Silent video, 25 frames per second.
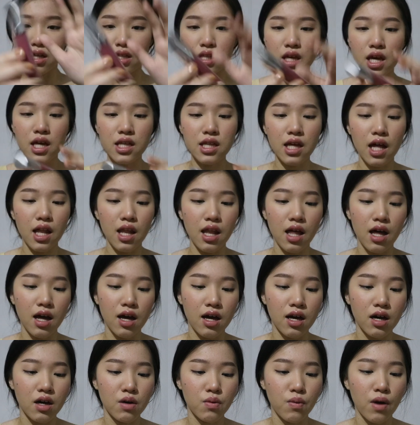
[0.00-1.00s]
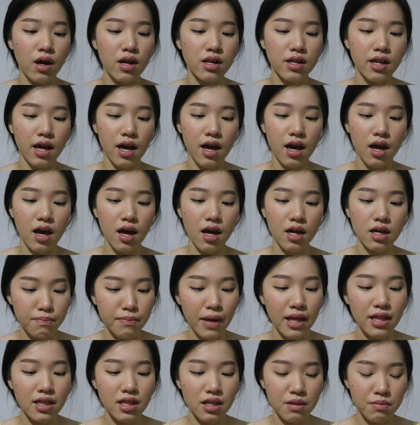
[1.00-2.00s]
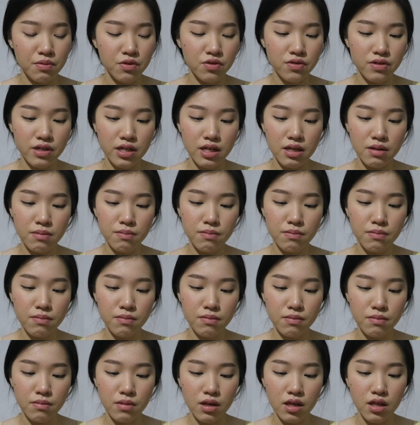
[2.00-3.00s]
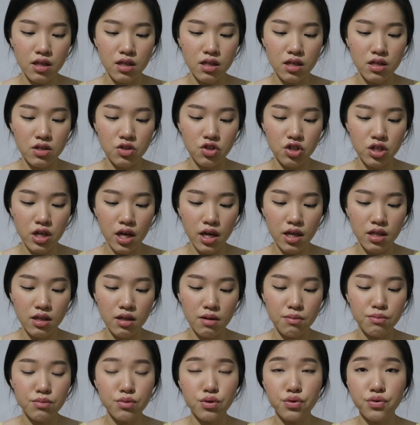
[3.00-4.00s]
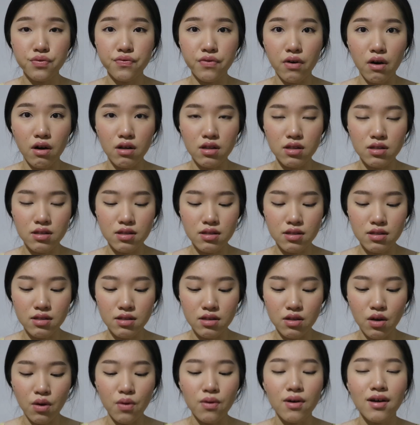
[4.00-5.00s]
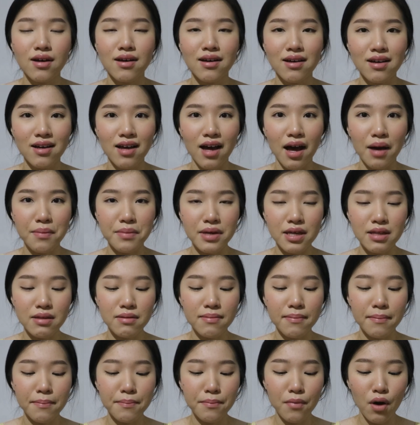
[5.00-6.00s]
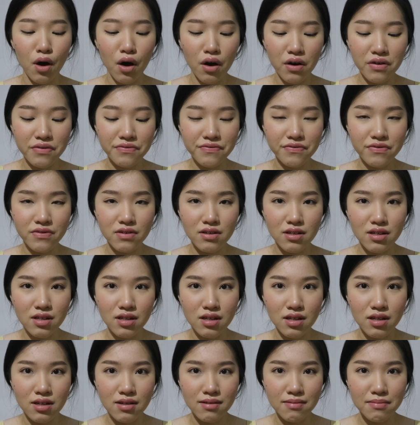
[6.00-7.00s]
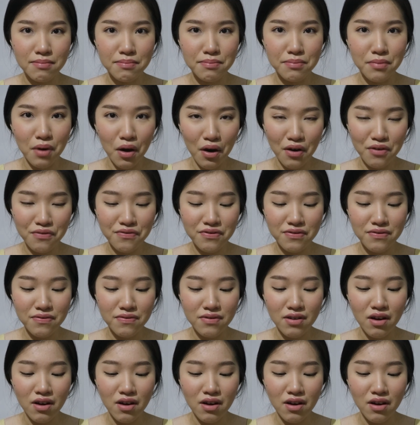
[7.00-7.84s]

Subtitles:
Ini adalah wadah matte lip cream in the shade Move On. No, I mean Move